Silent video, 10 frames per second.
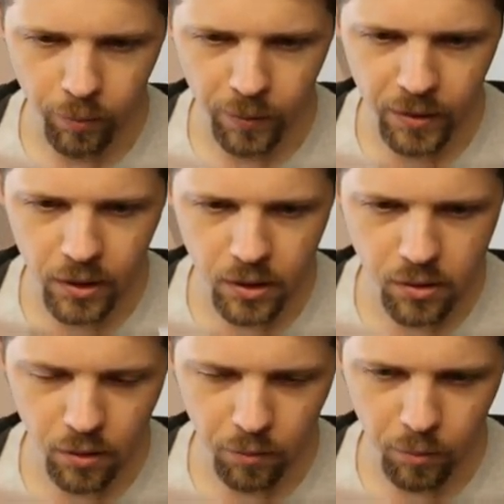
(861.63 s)

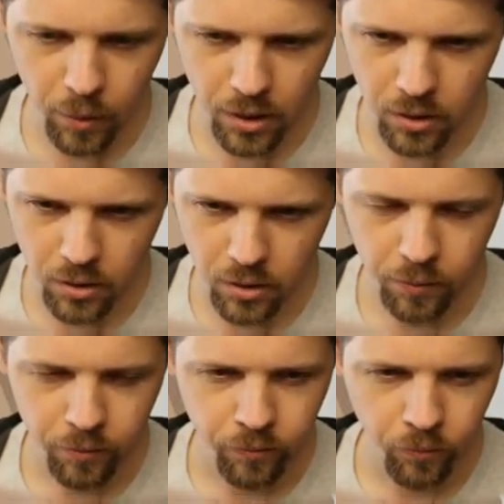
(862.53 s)
these are made
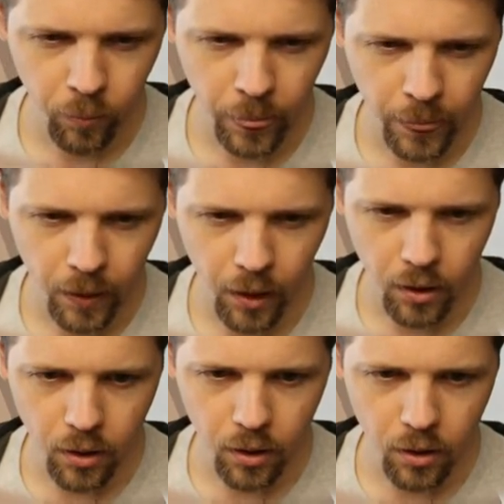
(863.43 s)

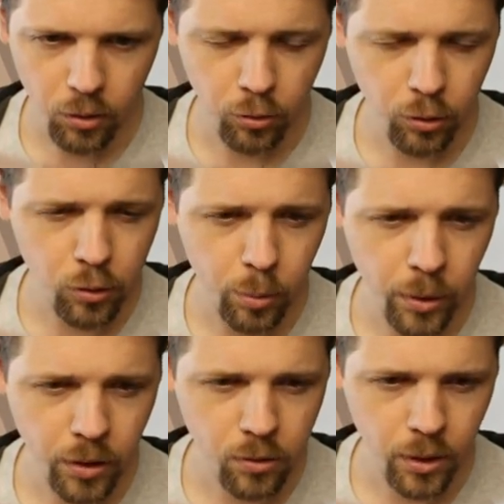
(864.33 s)
at a 32
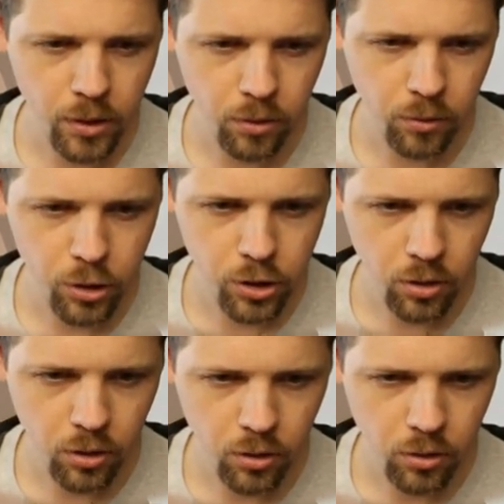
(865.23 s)
pixel
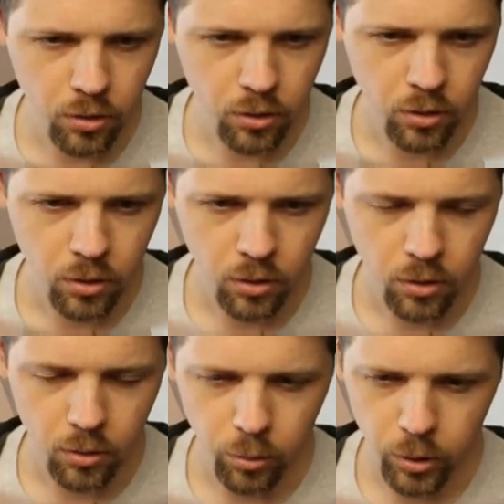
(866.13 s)
resolution,
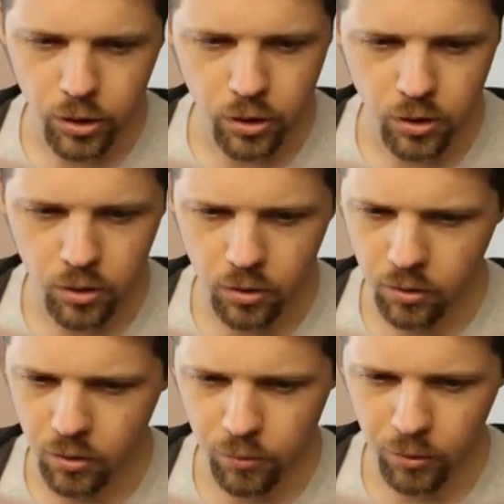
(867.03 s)
which
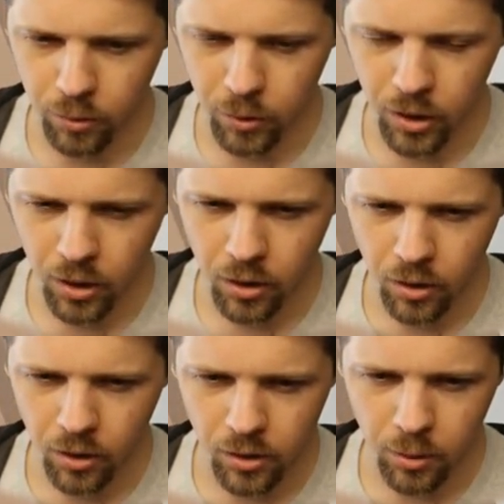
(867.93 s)
doesn't really mean
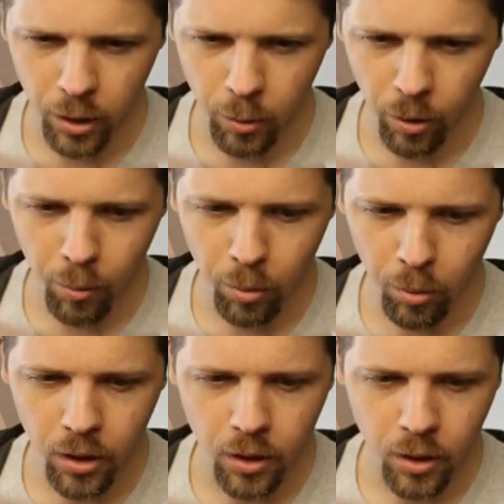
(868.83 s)
anything to anybody
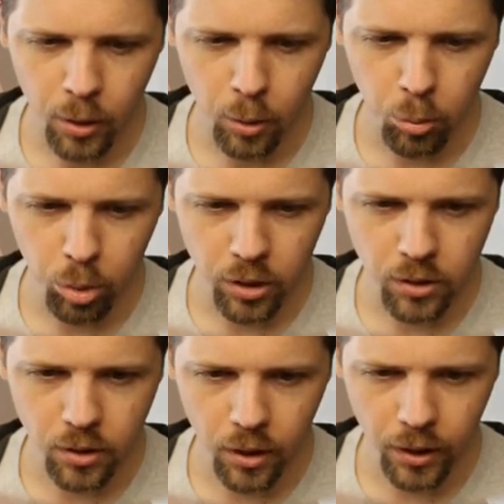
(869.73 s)
probably,
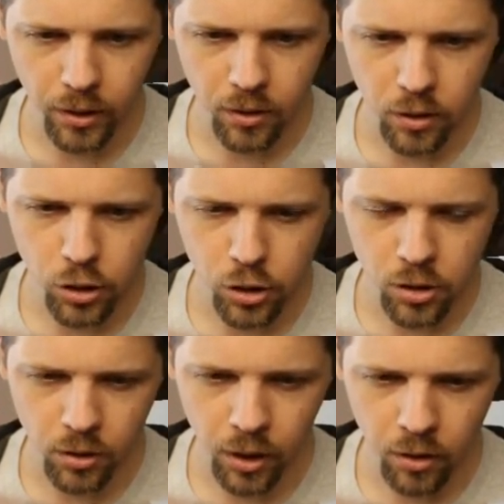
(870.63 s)
but like these
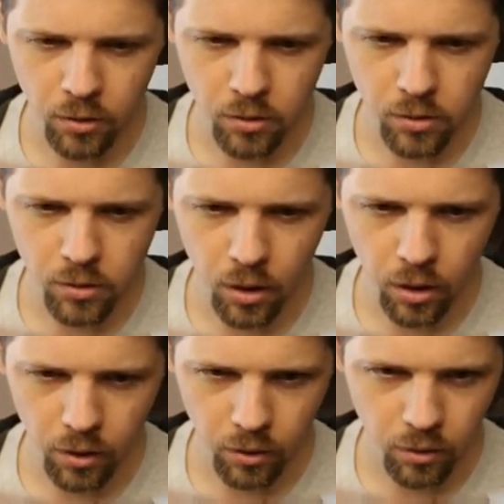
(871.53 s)
chisel handles
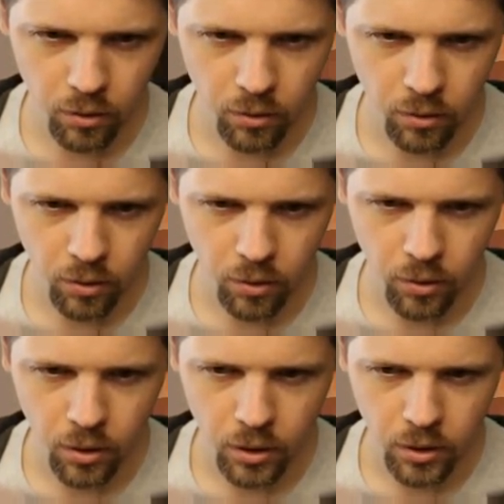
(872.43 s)
are
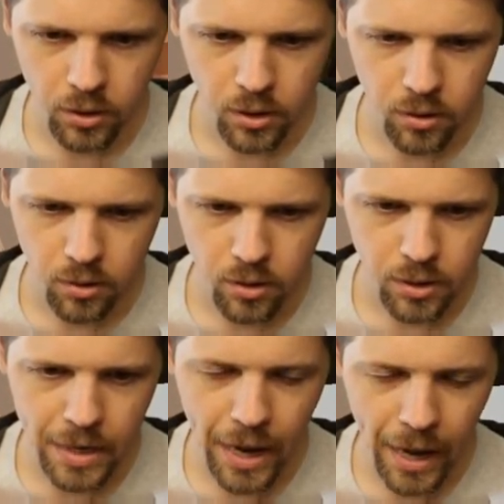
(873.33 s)

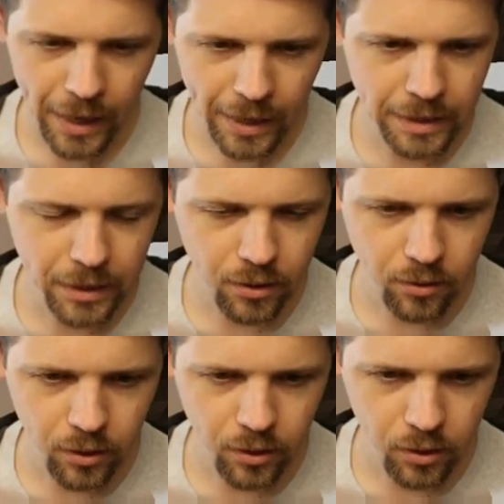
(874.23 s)

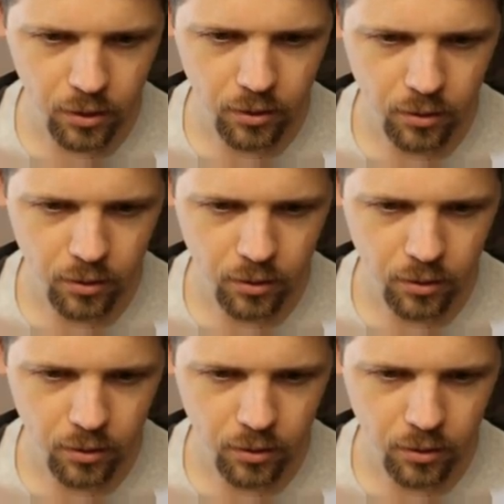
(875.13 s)
technically,